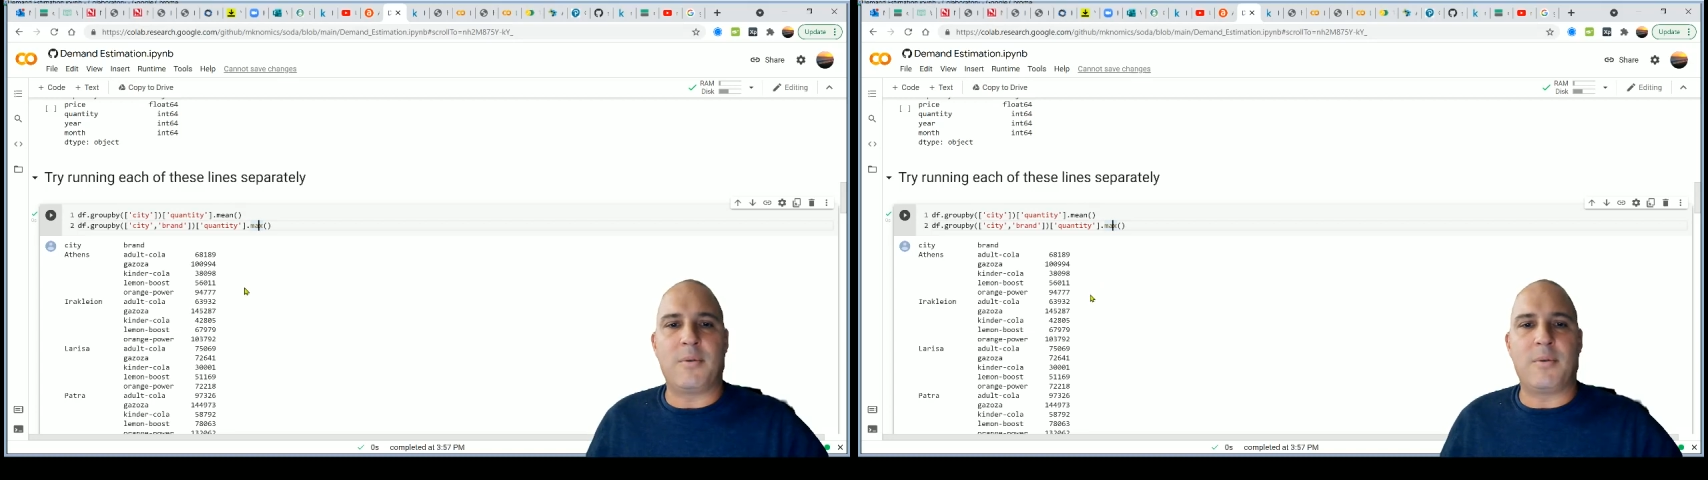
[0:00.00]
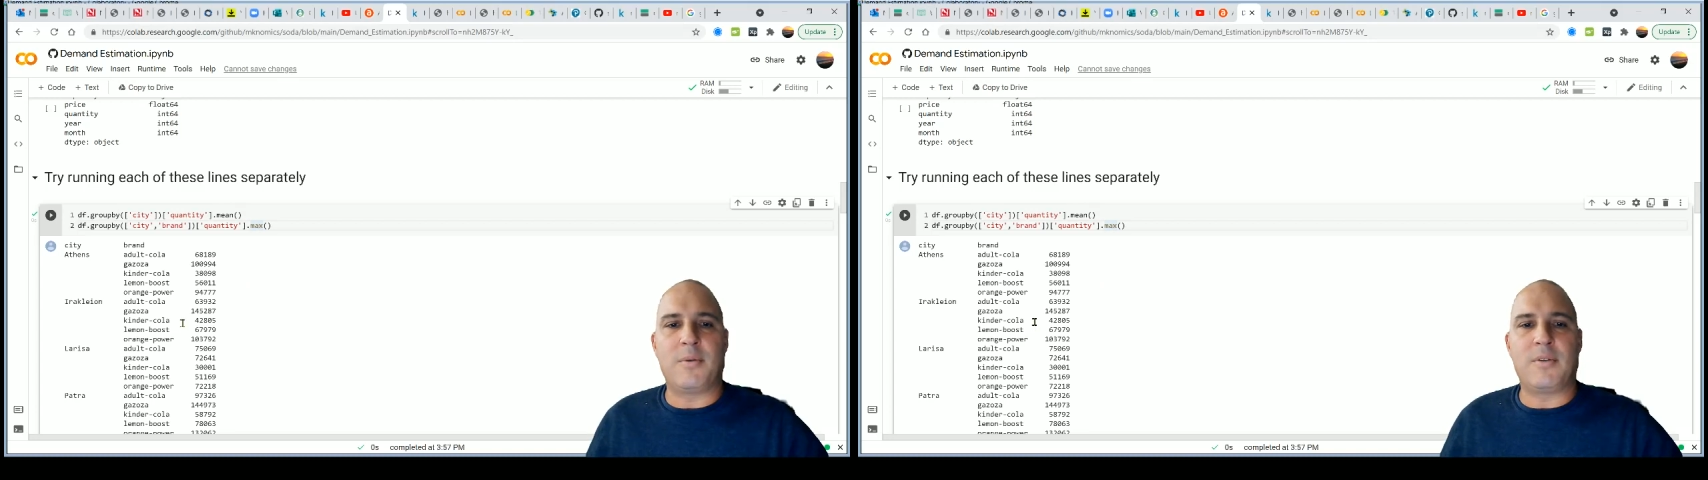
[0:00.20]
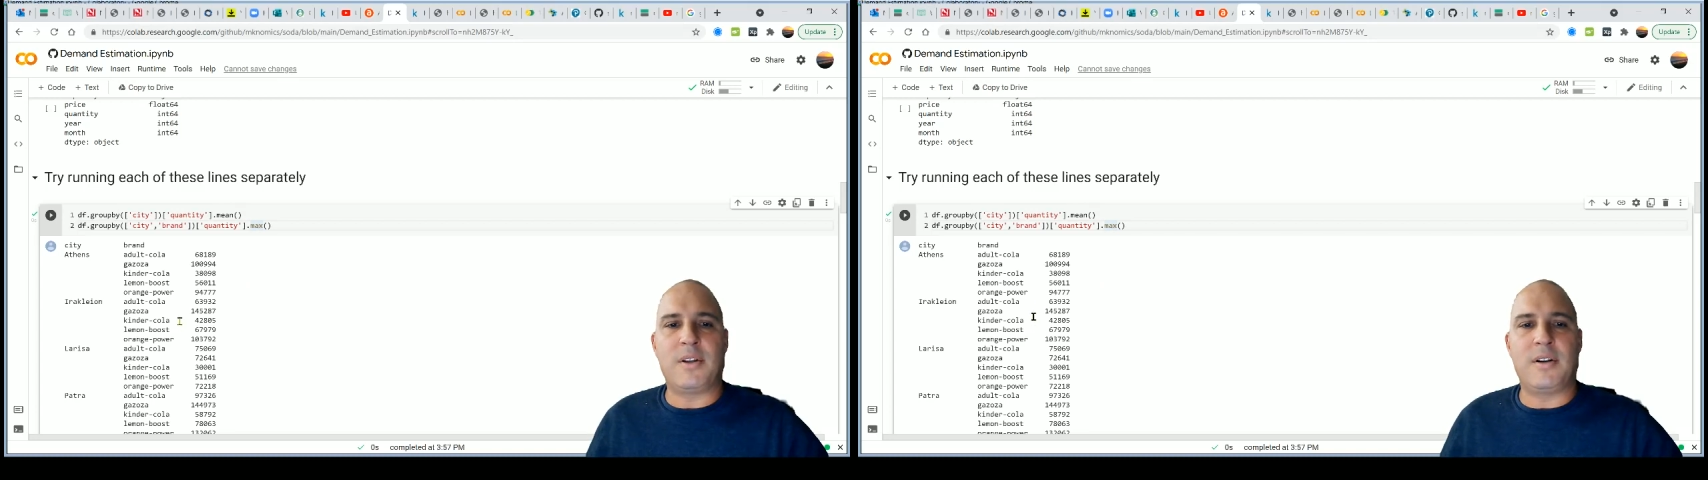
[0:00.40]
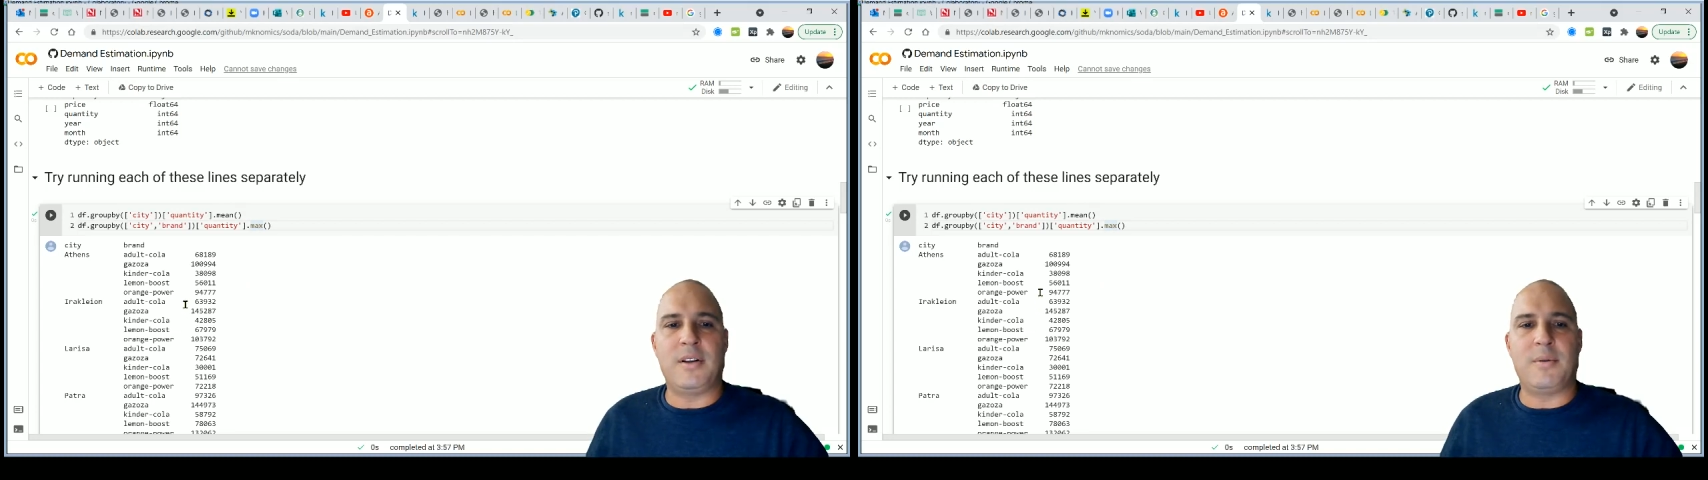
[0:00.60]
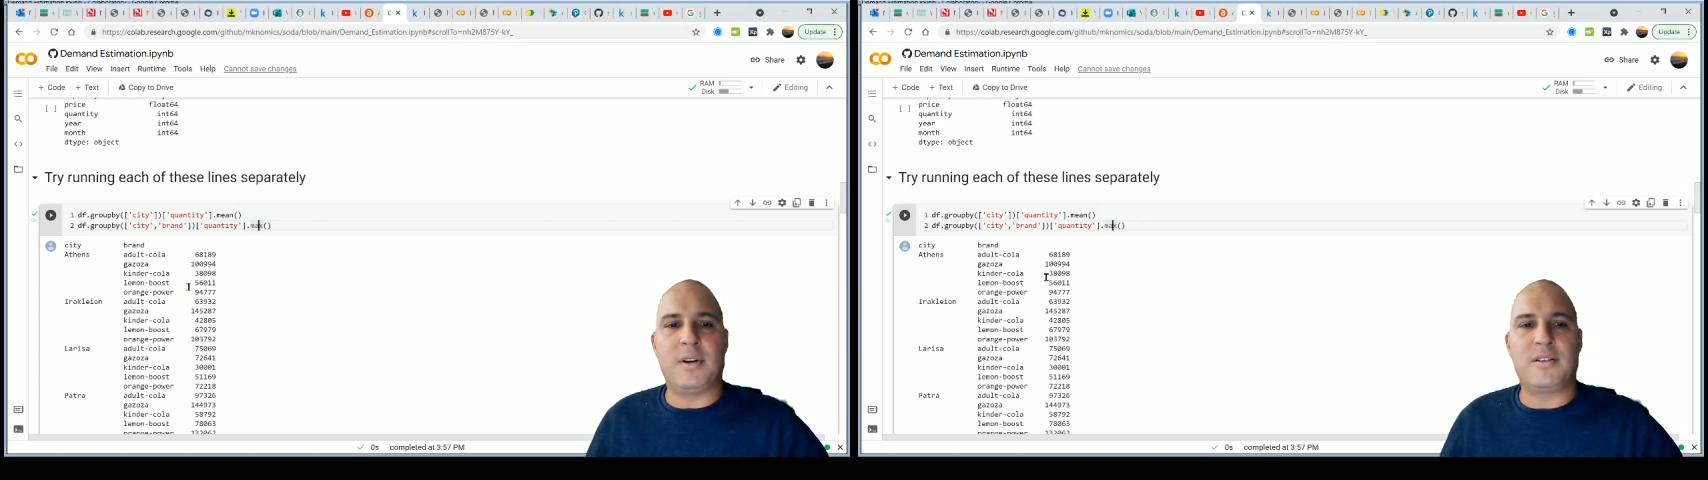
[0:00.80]
clearly
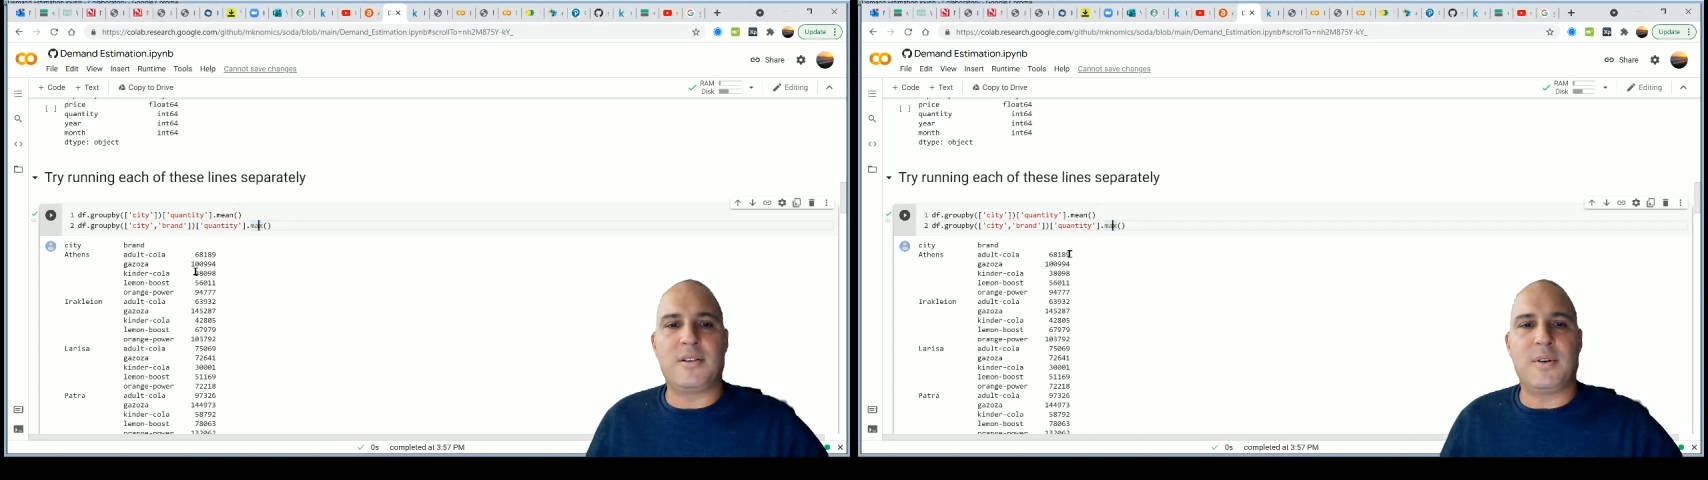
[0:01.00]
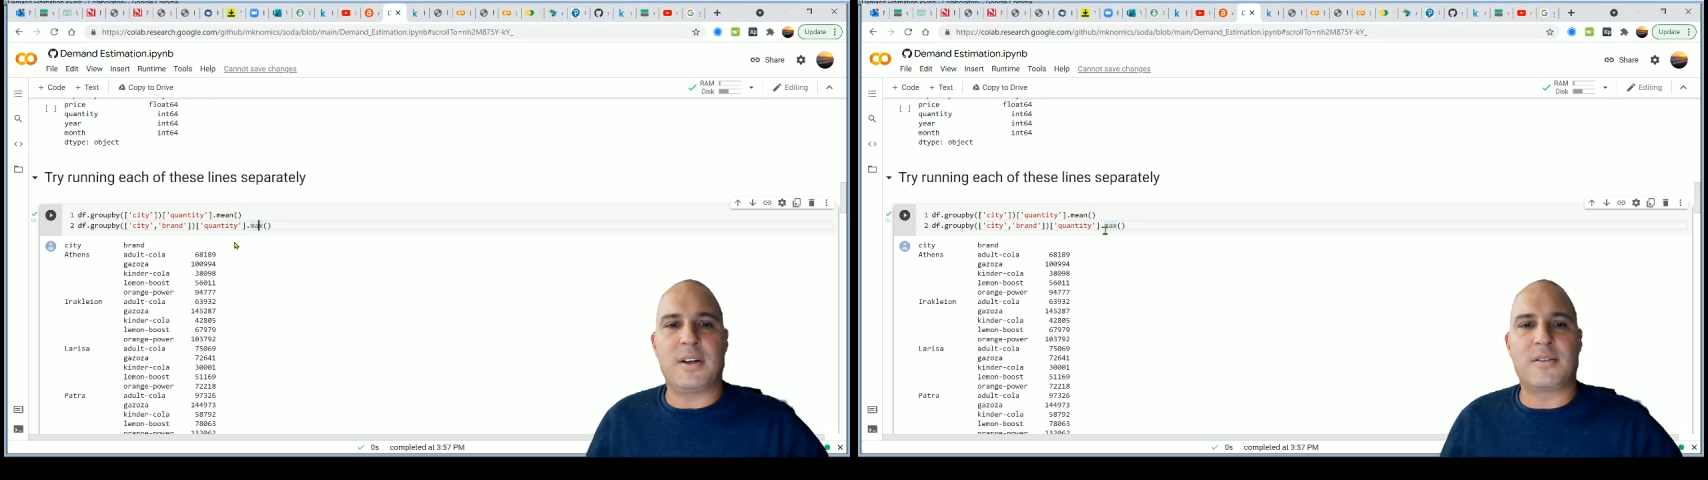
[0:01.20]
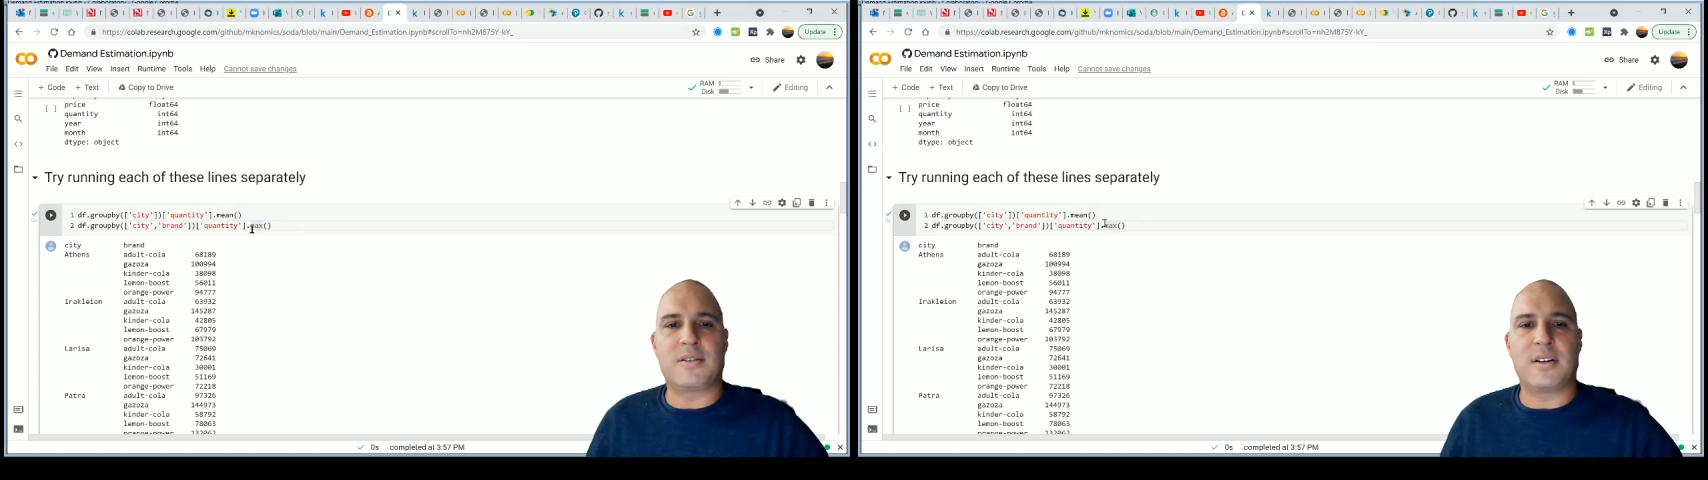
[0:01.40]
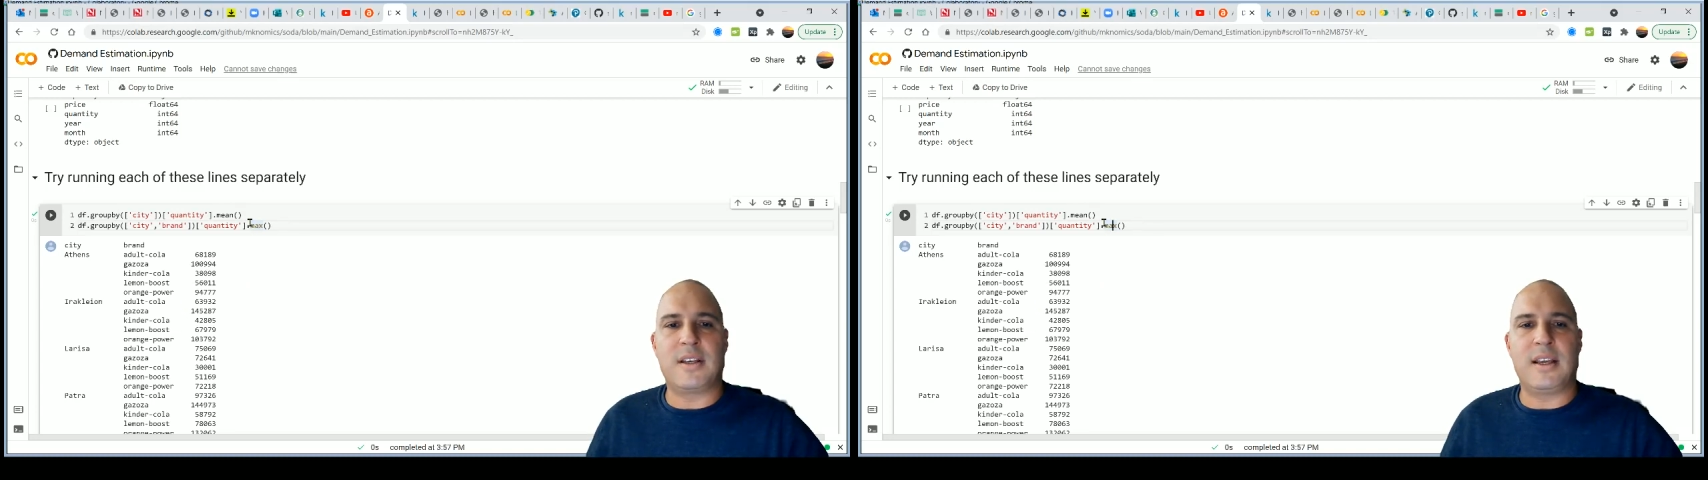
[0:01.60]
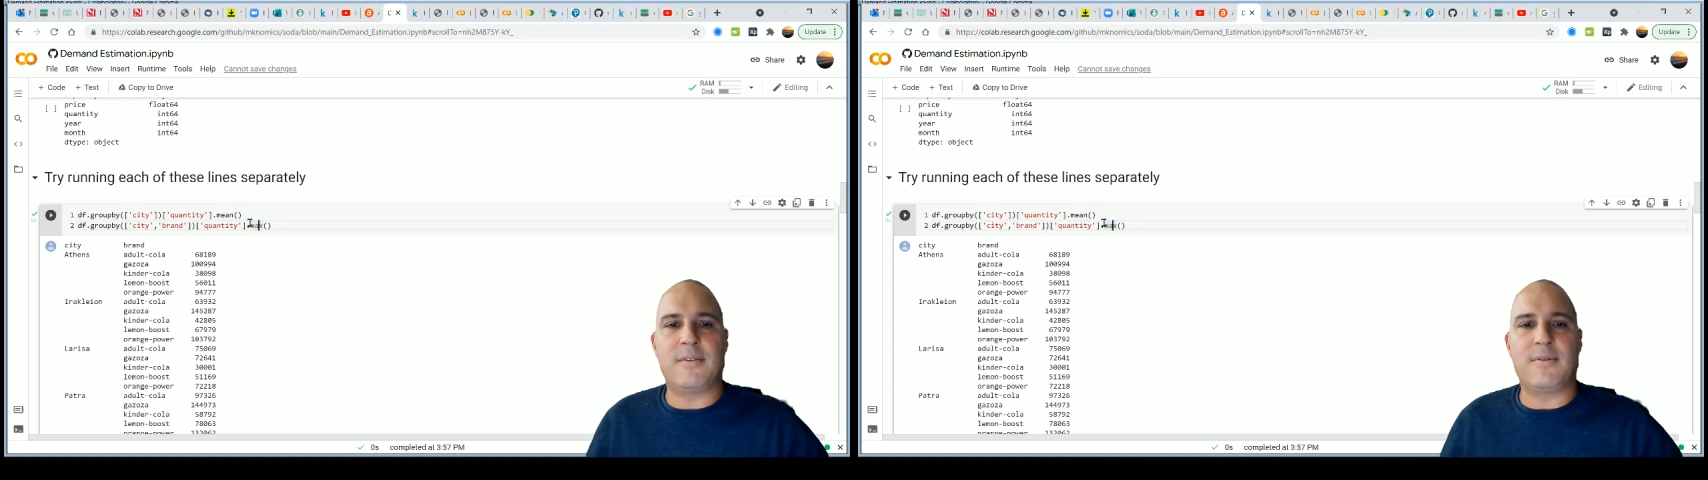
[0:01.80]
what it's doing is looking